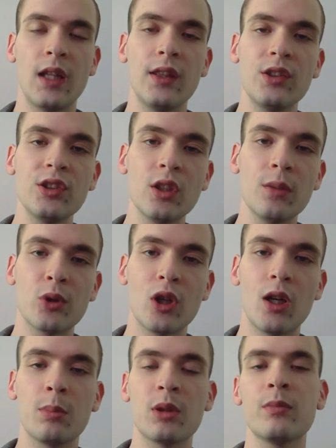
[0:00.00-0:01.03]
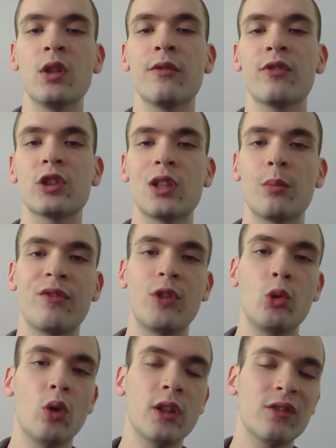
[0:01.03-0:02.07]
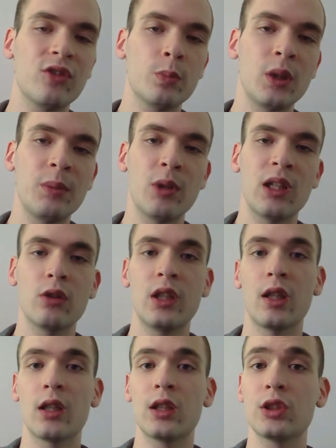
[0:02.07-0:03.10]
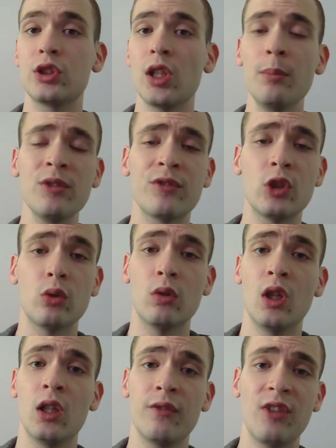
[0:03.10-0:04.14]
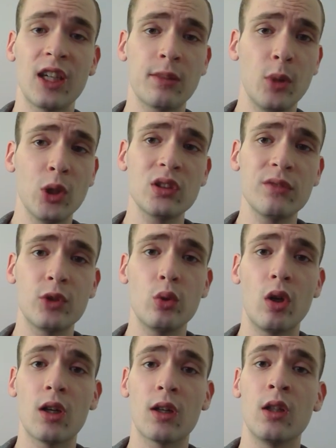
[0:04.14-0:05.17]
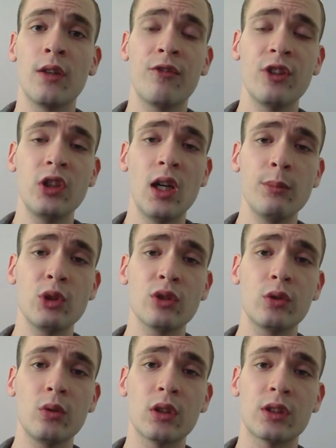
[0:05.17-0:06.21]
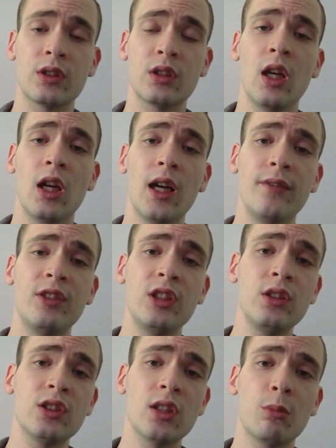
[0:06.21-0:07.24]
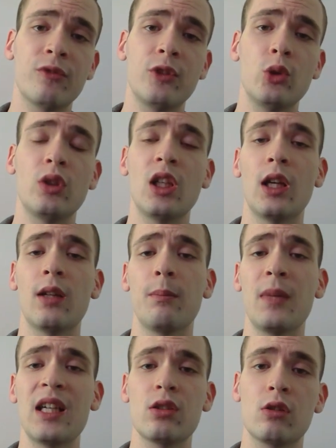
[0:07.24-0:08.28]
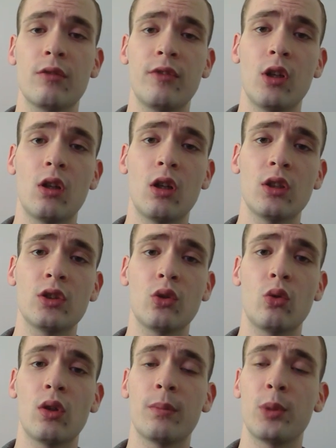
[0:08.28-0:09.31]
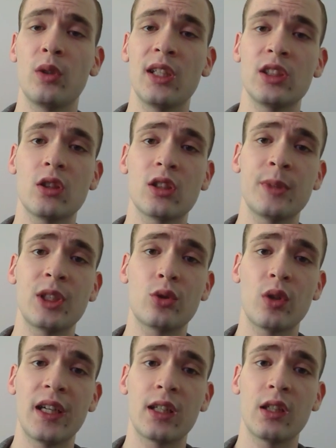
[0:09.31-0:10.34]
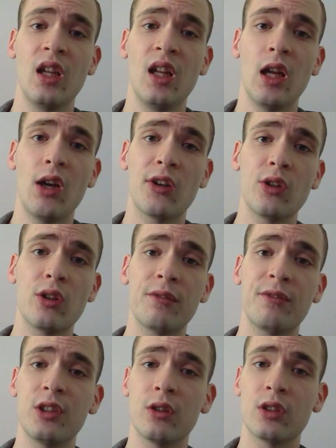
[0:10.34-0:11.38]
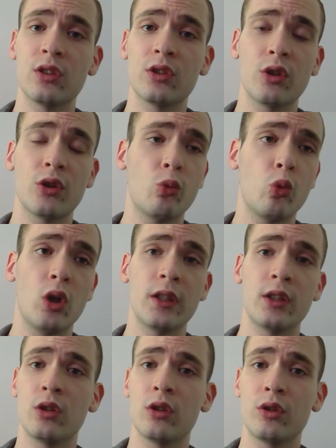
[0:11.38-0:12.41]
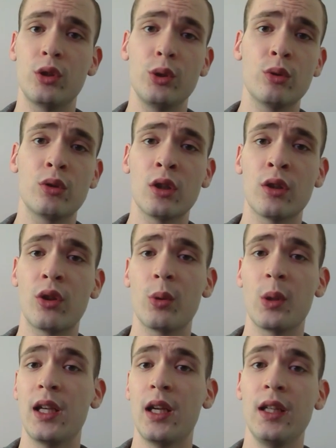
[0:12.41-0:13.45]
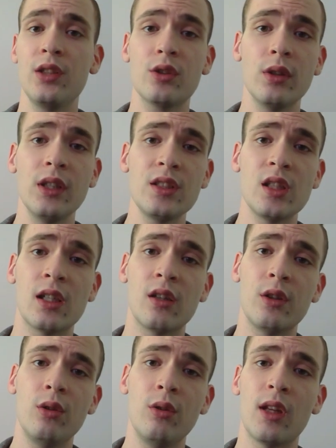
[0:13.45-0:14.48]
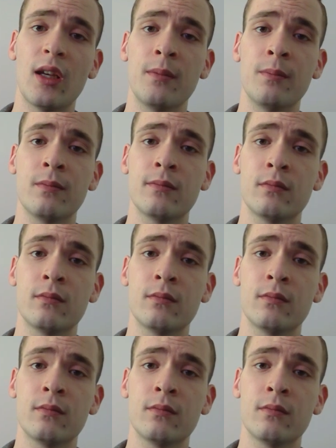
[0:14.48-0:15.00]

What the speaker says: And this is a problem for some of you wonderful people out there, because some of you, in fact most of you, are phenomenal duelists. I've seen some of you get Master of Oz or Blue Eyes Ultimate Dragon out on the field in turn 1, turn 2, turn 3, and it's crazy how you do that.